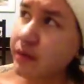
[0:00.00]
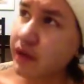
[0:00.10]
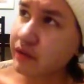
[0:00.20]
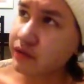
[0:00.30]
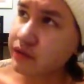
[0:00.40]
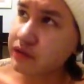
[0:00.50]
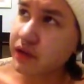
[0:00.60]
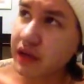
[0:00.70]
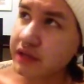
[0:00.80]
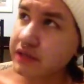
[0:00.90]
and I was just
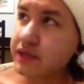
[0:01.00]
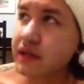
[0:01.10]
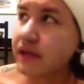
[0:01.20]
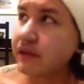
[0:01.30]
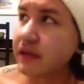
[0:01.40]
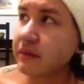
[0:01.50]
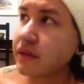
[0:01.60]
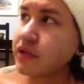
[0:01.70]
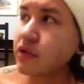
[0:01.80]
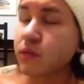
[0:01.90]
trying to kind of like
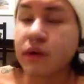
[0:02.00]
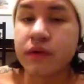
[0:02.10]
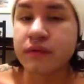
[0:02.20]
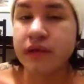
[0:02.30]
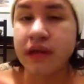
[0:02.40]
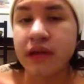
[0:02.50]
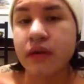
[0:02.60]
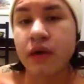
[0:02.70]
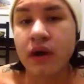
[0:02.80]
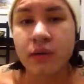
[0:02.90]
picture what it would be like
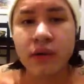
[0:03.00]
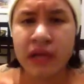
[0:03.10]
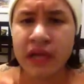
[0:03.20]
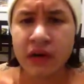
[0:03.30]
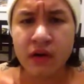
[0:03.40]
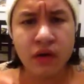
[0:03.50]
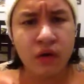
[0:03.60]
wearing one layer